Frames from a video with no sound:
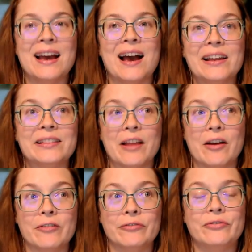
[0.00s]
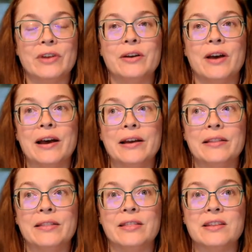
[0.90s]
I love
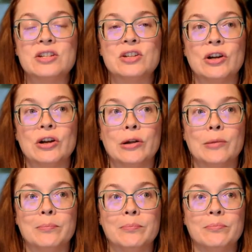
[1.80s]
the term